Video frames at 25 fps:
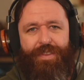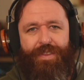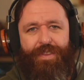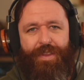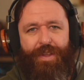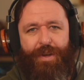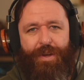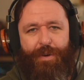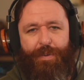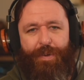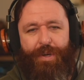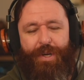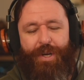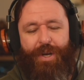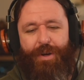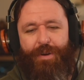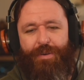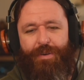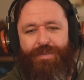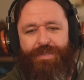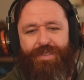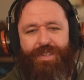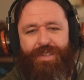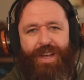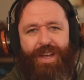There we
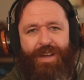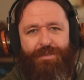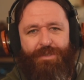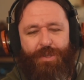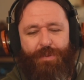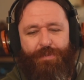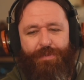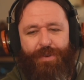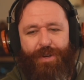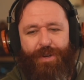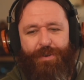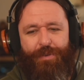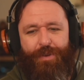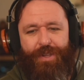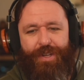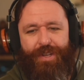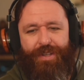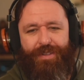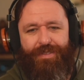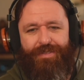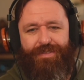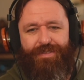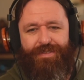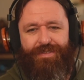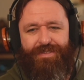go. Have some fun with it.